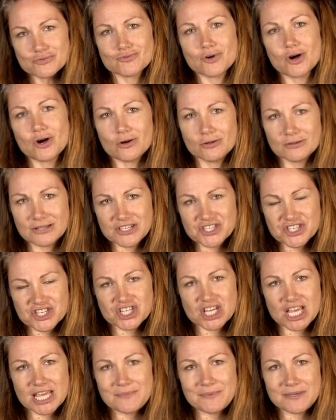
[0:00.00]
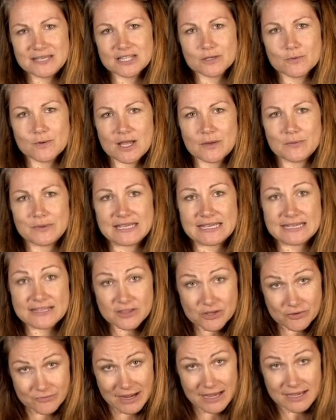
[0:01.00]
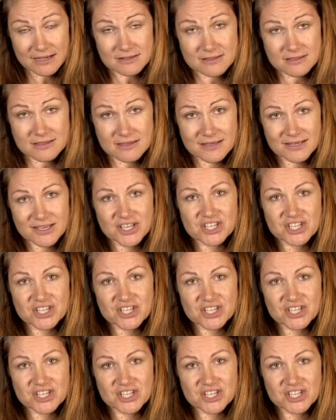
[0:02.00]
role in shaping the way we interact,